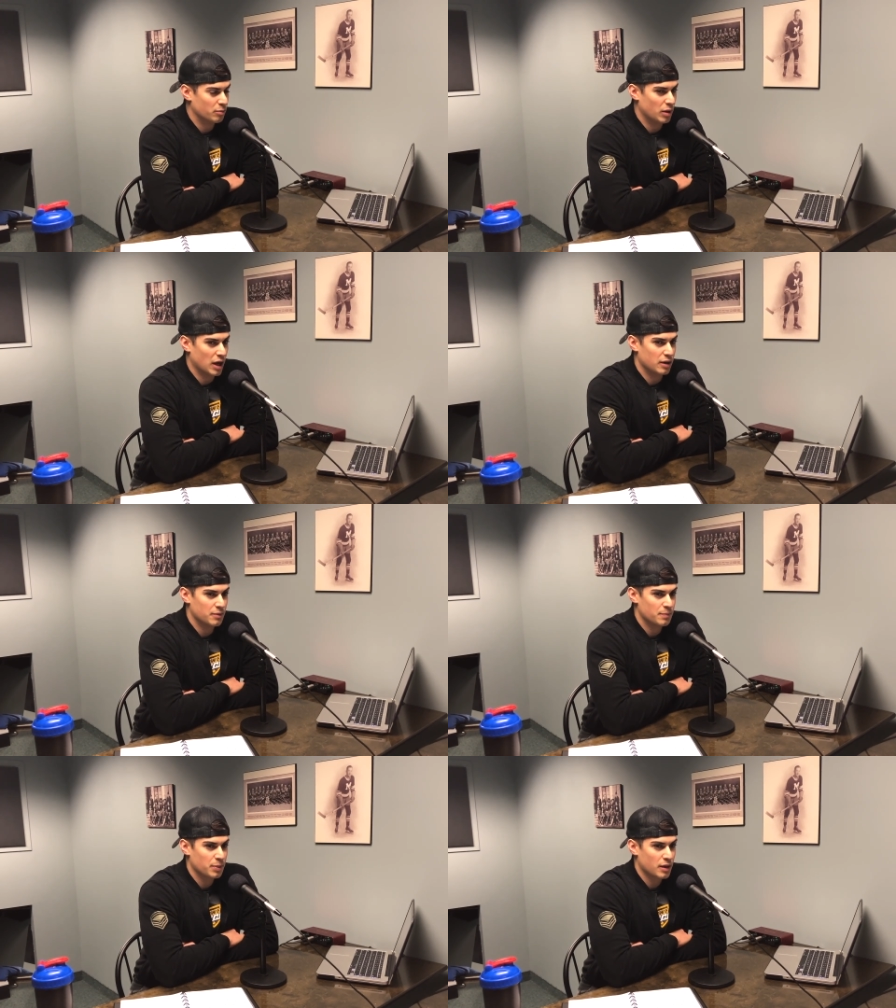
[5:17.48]
But
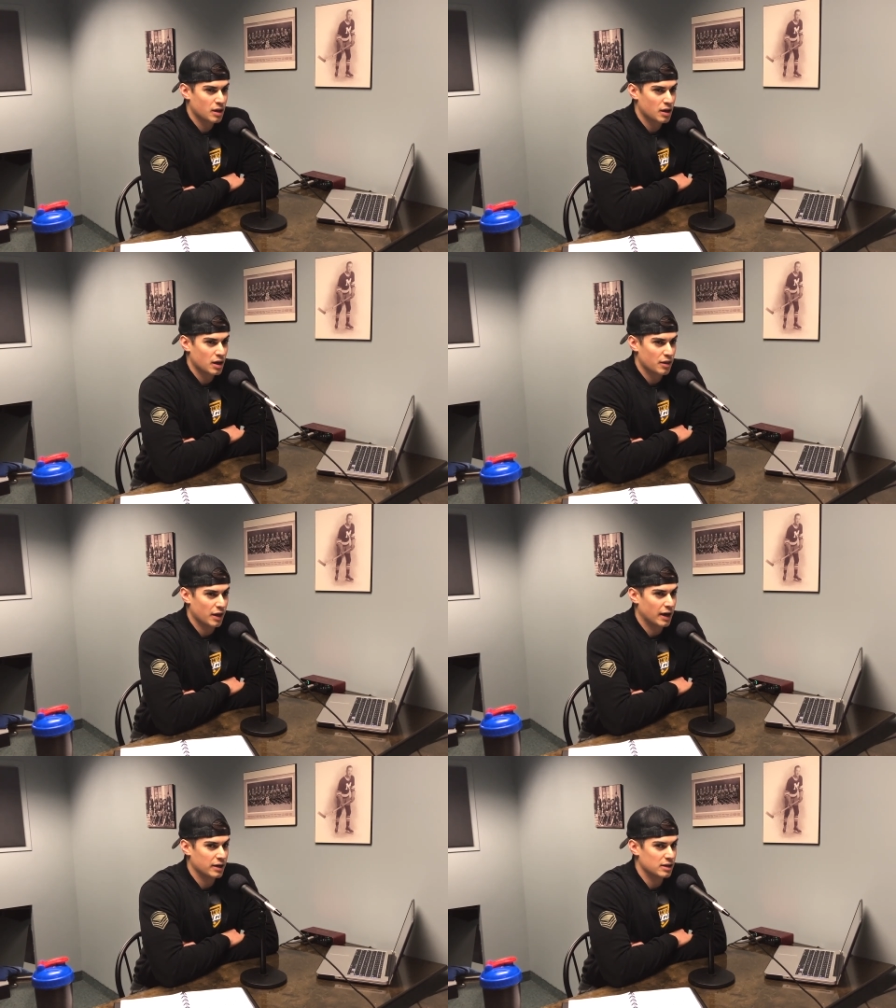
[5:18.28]

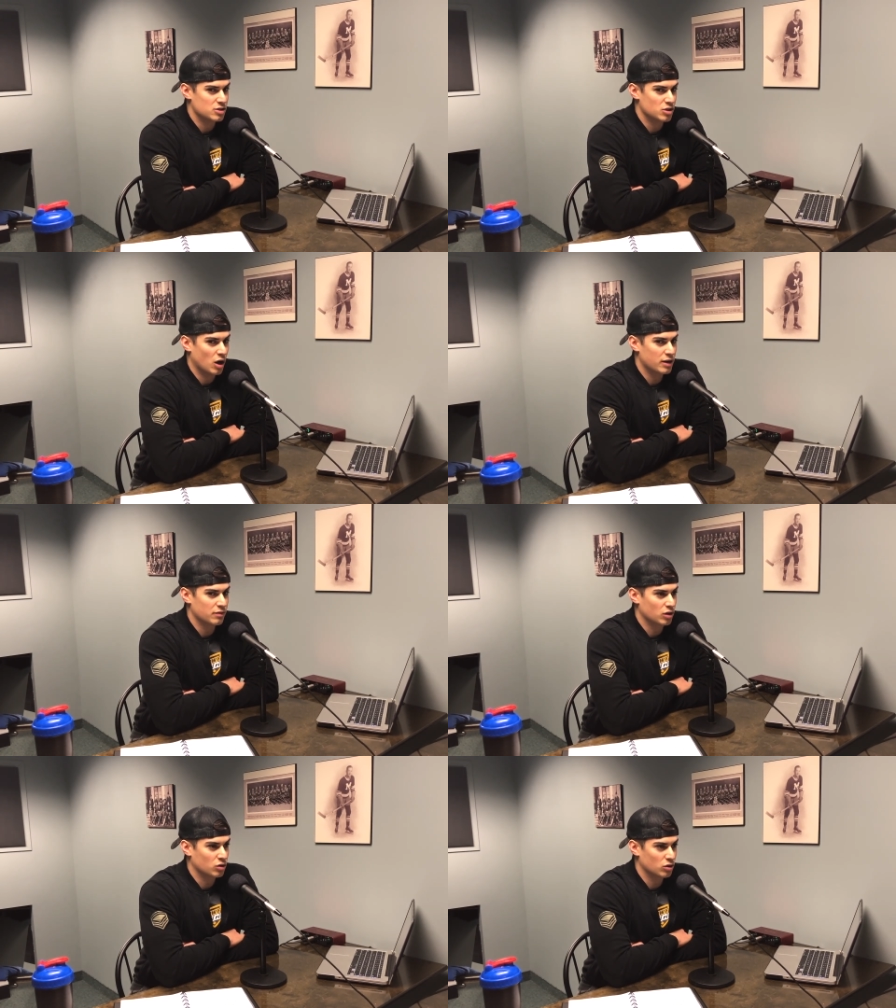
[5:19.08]
that is not
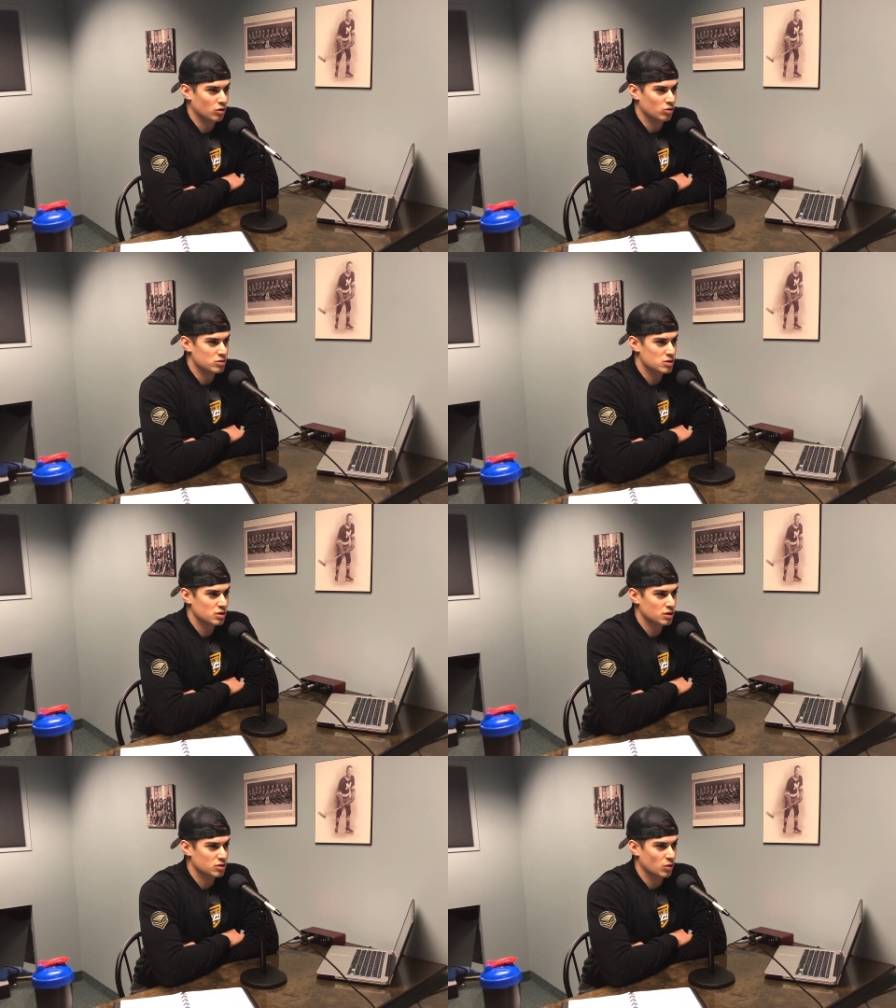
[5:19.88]
even close
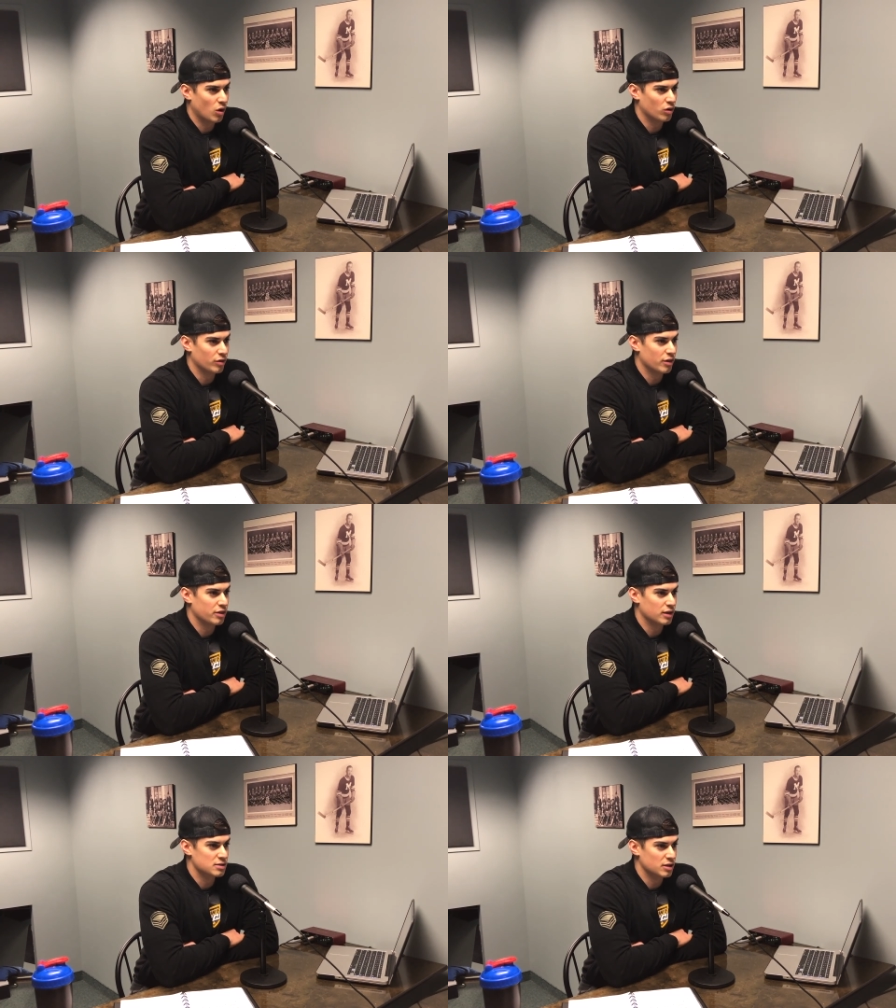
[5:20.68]
to all of the
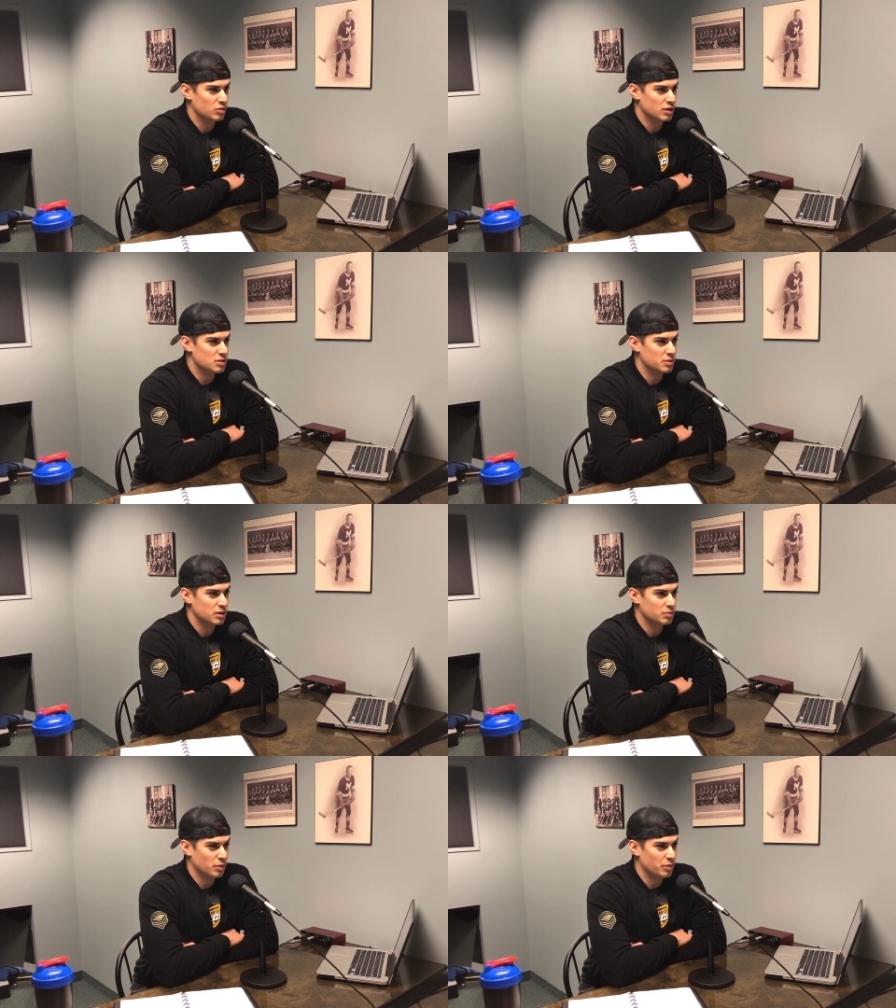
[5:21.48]
things that you need to be
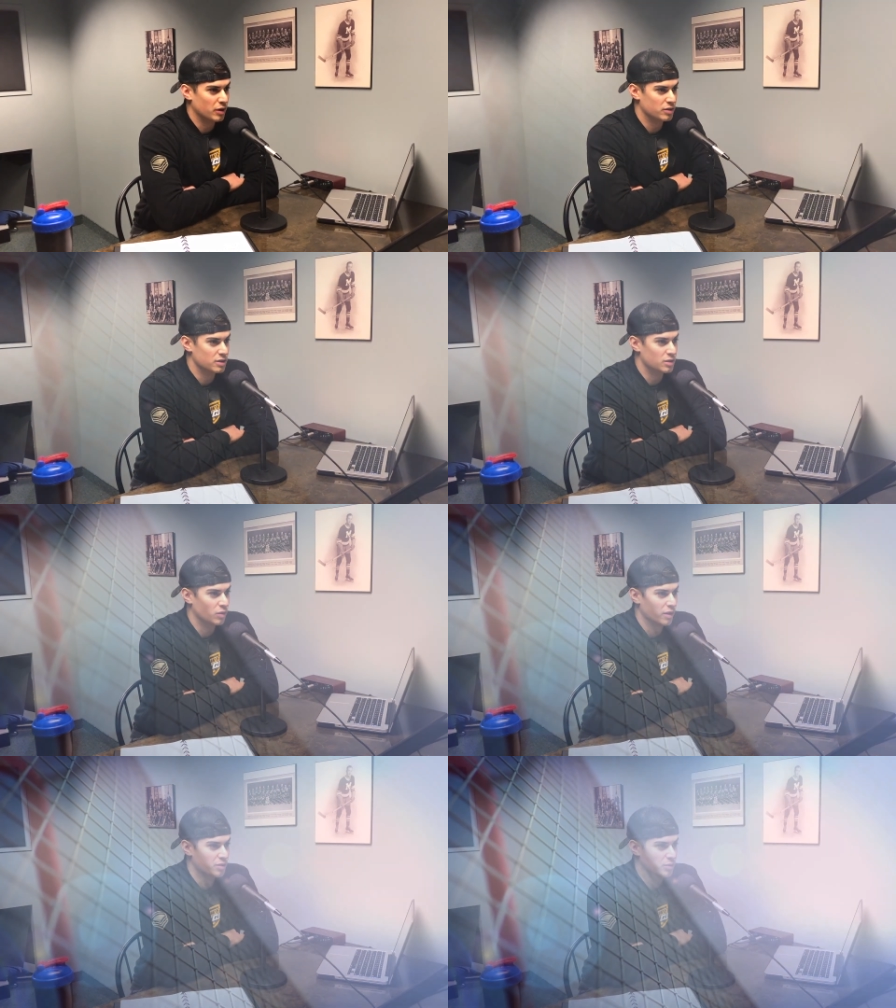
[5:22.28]
prepared to deal with.